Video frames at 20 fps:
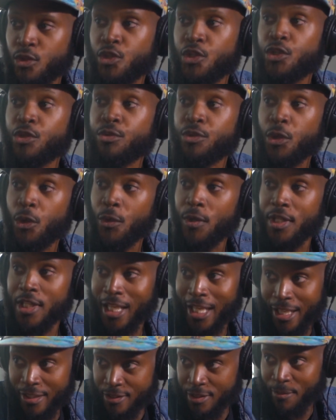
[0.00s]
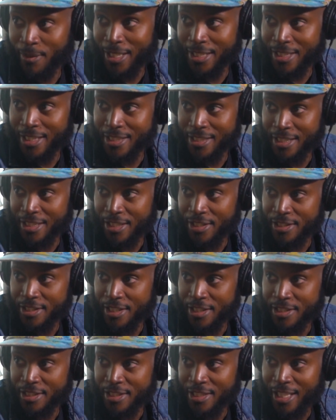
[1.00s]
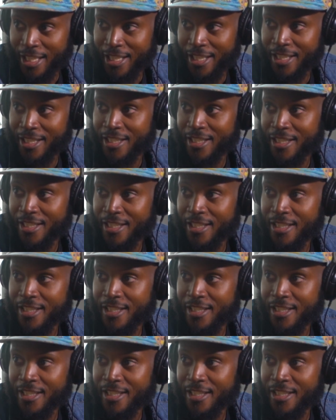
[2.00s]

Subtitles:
So do you do it? Like, if somebody does it, is it like?